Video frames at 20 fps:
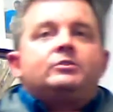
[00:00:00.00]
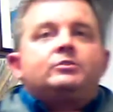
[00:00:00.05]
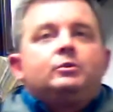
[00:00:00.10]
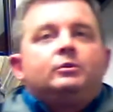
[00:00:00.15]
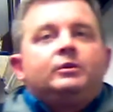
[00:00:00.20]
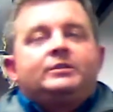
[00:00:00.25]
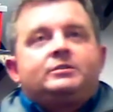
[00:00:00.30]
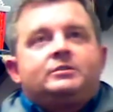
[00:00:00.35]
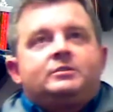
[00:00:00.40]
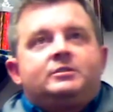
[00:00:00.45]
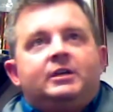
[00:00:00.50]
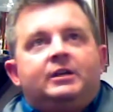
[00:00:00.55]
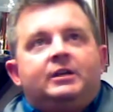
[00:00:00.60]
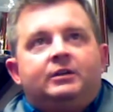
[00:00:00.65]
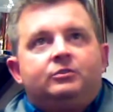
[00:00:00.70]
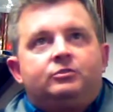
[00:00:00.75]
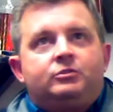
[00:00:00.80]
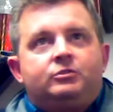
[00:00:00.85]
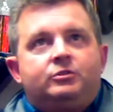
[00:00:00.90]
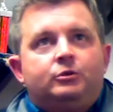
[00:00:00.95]
okay, so let's
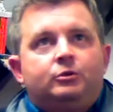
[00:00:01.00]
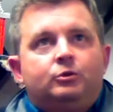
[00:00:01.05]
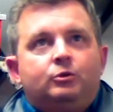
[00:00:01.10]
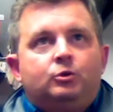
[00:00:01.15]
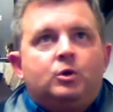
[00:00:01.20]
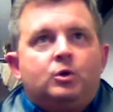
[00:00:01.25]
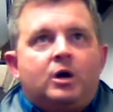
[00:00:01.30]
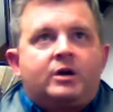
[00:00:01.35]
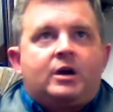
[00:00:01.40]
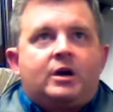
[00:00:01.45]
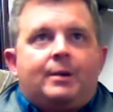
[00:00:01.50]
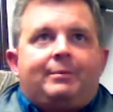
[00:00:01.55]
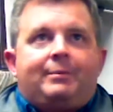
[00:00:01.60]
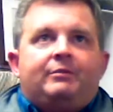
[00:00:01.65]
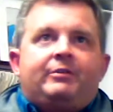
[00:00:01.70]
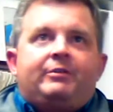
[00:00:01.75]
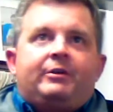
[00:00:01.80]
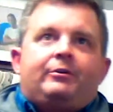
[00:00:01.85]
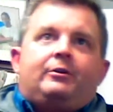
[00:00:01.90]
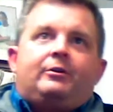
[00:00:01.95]
get into a
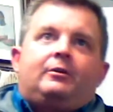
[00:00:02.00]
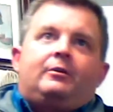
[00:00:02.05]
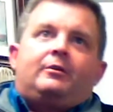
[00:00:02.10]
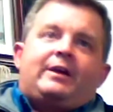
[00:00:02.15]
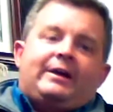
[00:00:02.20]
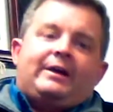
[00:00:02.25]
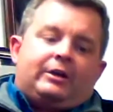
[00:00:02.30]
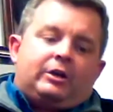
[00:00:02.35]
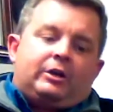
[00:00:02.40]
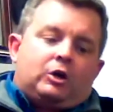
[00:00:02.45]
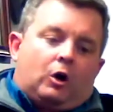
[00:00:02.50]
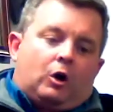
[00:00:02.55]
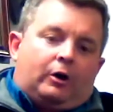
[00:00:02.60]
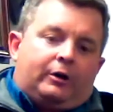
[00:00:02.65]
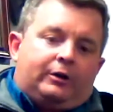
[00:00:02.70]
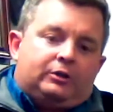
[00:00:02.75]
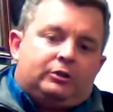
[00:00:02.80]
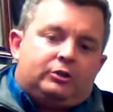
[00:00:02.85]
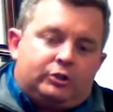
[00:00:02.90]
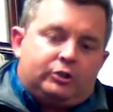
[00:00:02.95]
couple of other kind of
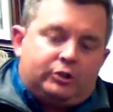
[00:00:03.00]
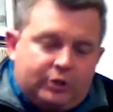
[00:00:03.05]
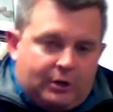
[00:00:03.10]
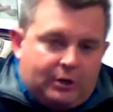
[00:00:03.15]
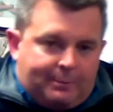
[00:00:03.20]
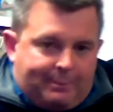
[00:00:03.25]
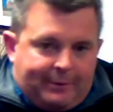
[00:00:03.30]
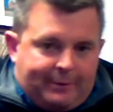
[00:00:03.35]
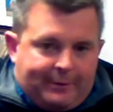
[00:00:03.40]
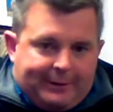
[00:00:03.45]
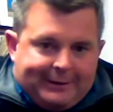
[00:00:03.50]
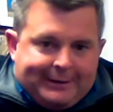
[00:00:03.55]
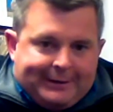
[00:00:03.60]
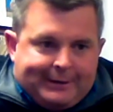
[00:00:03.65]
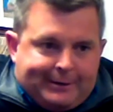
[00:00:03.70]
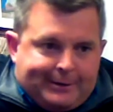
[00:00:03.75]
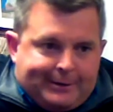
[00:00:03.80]
guardianship,